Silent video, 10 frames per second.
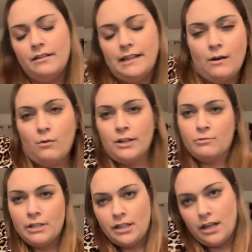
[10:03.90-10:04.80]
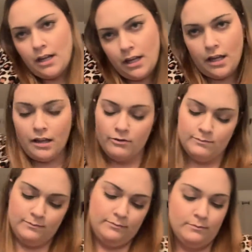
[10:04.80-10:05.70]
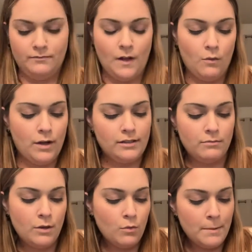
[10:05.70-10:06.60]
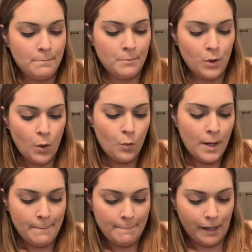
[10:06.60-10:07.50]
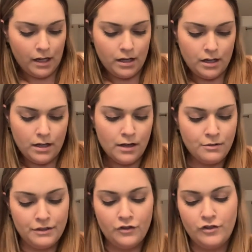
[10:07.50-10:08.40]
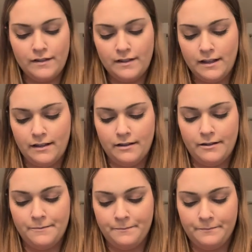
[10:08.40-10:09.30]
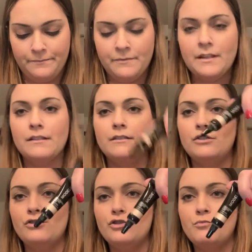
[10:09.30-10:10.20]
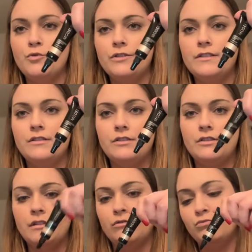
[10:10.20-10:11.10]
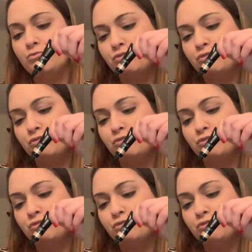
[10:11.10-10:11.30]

Now watch me nana. Watch me whip, whip. Oh, it's just like a little schmutz, just little.